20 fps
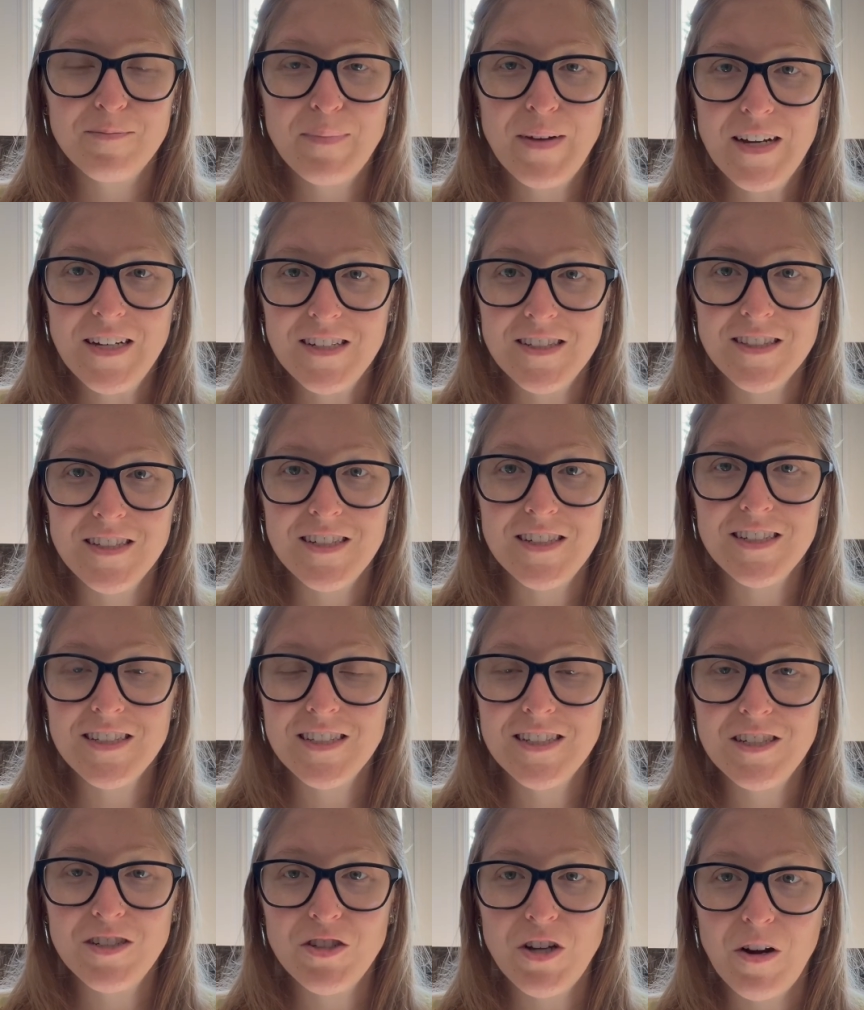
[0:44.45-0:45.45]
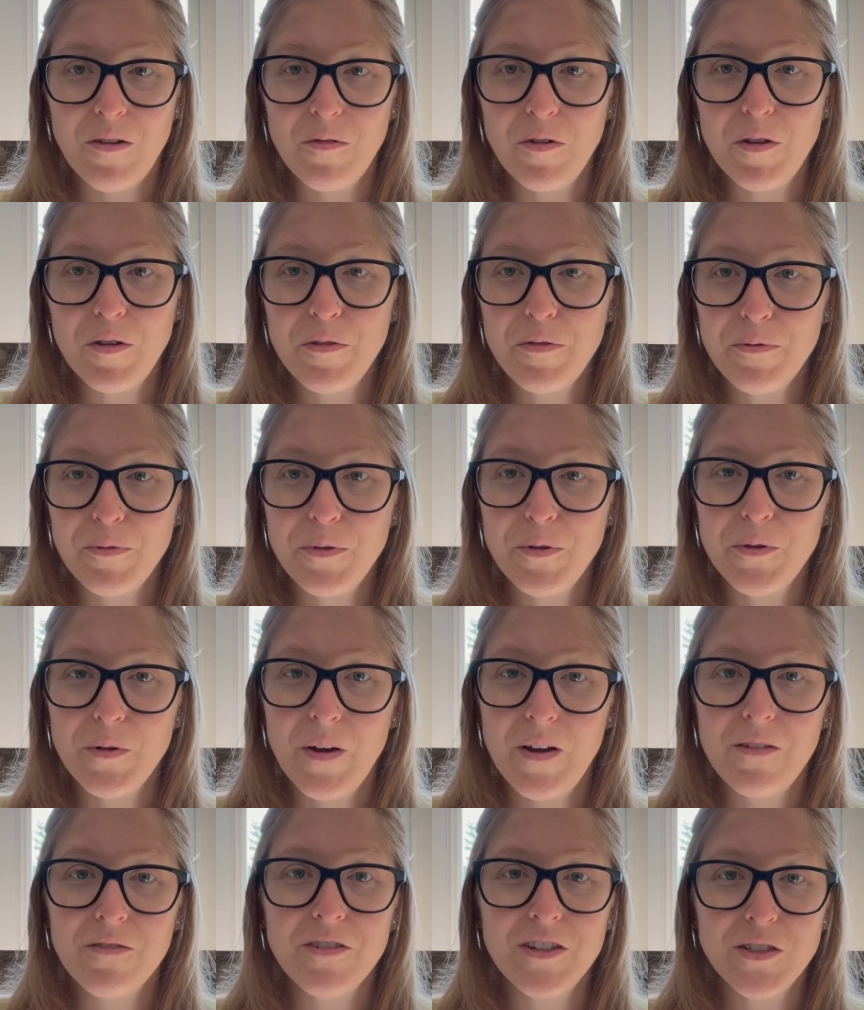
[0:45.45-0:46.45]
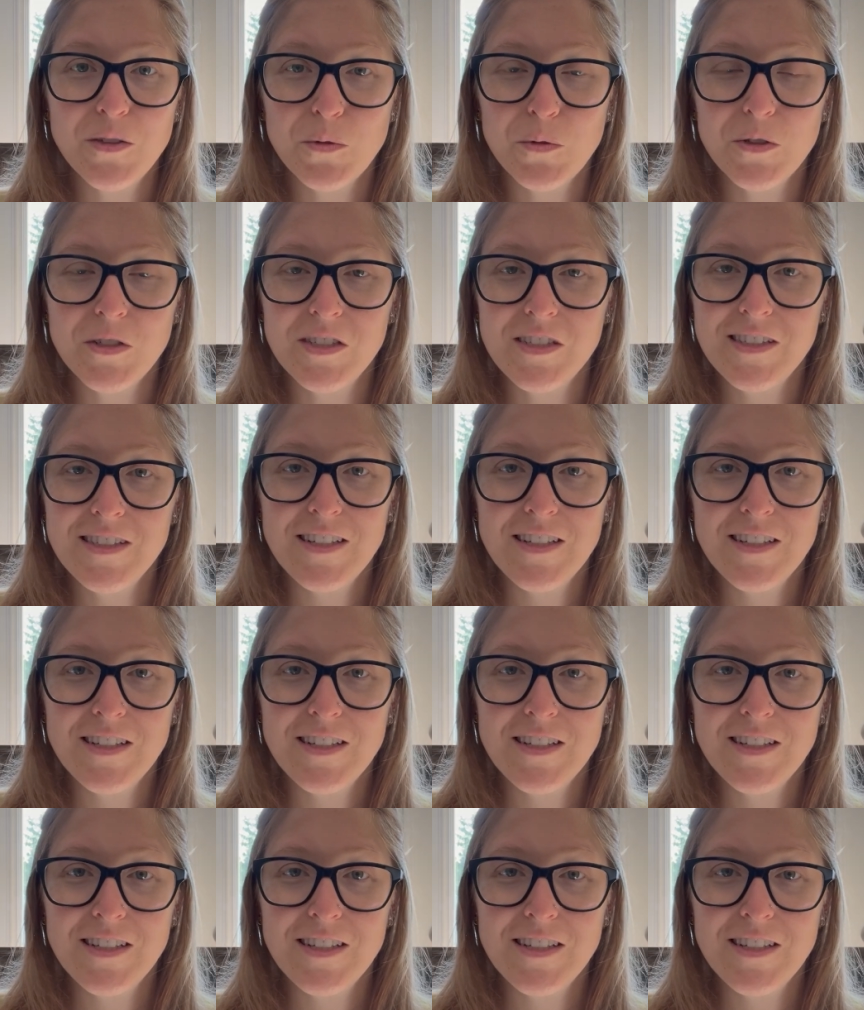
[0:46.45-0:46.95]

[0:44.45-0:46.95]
my disease in general through great resources